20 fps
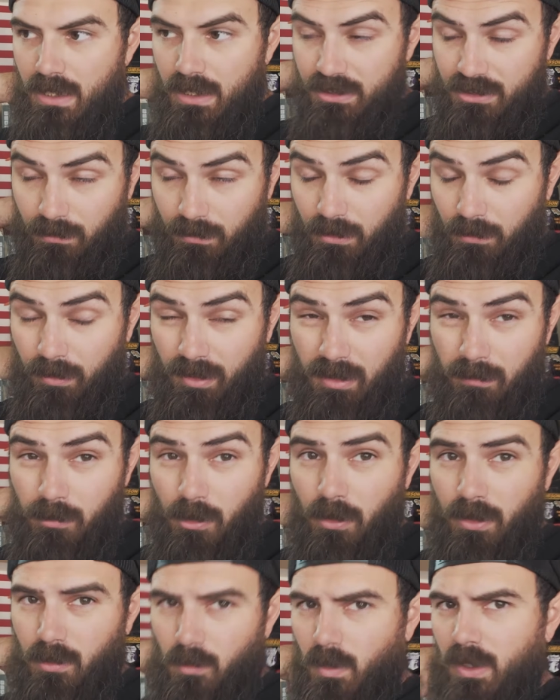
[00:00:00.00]
So we don't want any
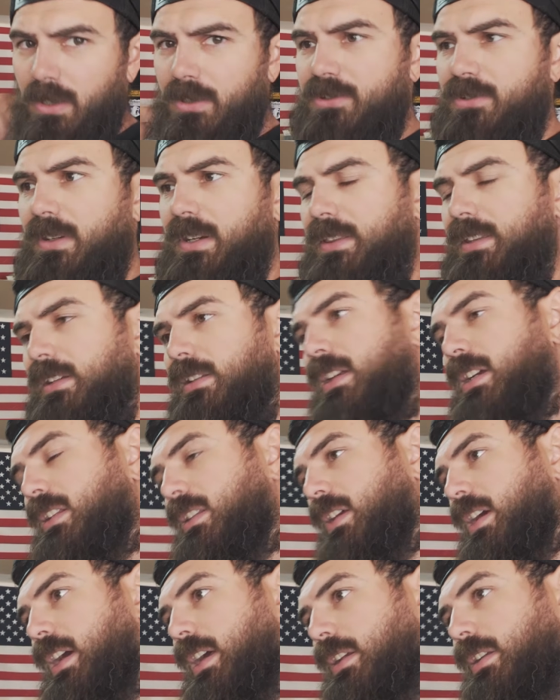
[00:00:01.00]
broken welds or anything like
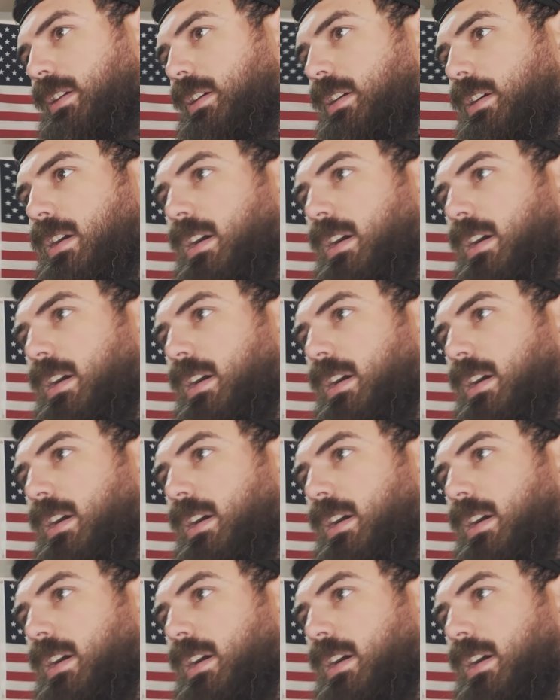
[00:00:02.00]
that.